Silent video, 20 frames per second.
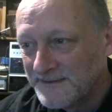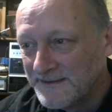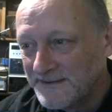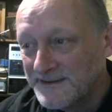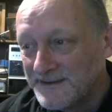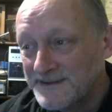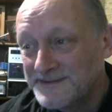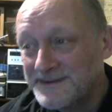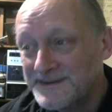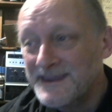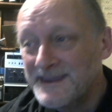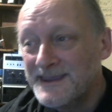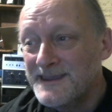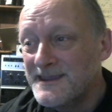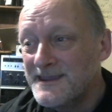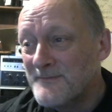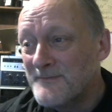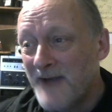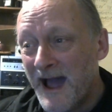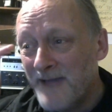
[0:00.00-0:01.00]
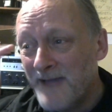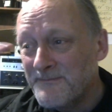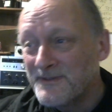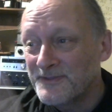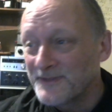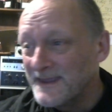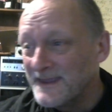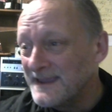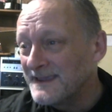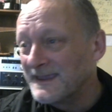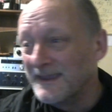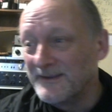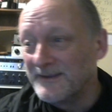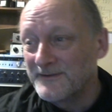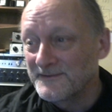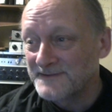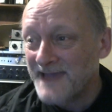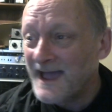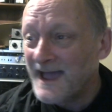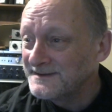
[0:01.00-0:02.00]
You see, he might be thinking,
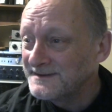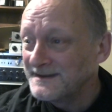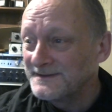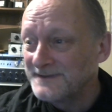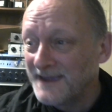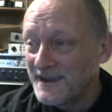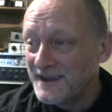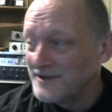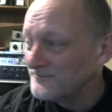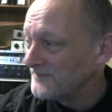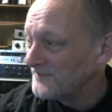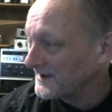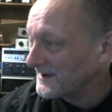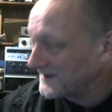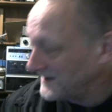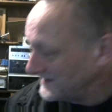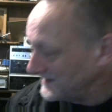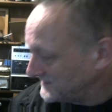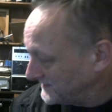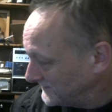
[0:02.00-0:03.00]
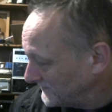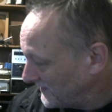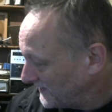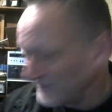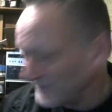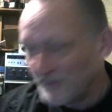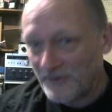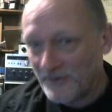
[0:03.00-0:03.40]
because I did that in my kitchen on that